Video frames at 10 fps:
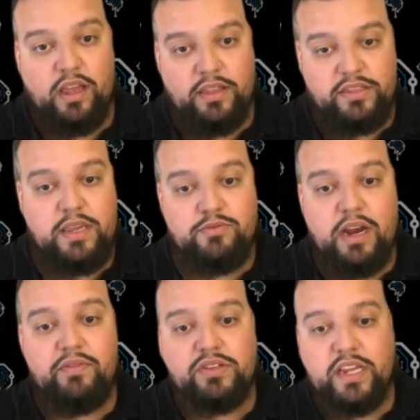the team
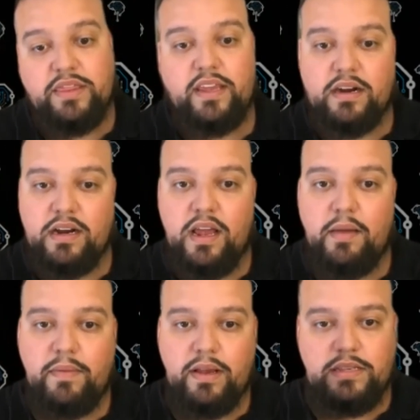drivers in there,
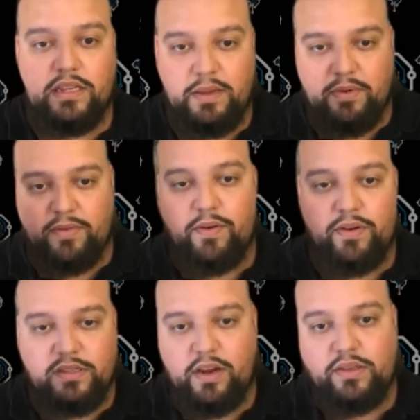because I was able to
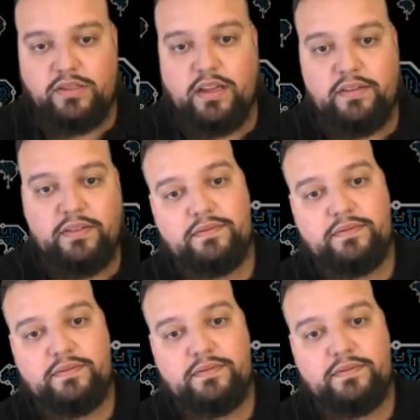focus on other stuff.